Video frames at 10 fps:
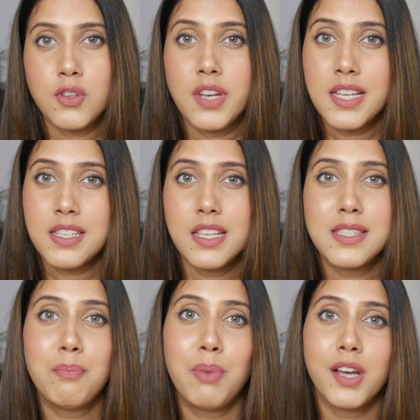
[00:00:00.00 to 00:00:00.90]
So next is
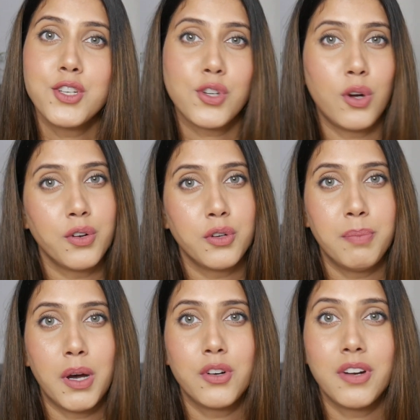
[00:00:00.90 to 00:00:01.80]
the blush, contour
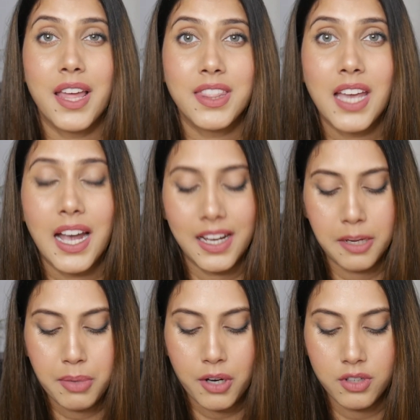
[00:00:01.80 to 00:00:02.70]
powder and the
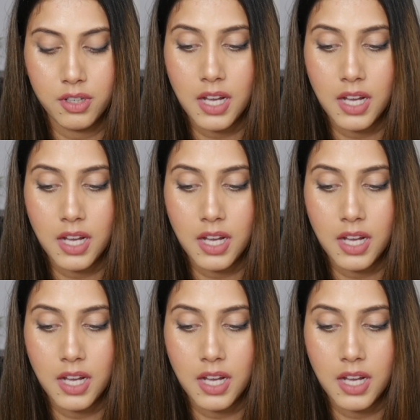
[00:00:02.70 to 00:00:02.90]
highlight powder.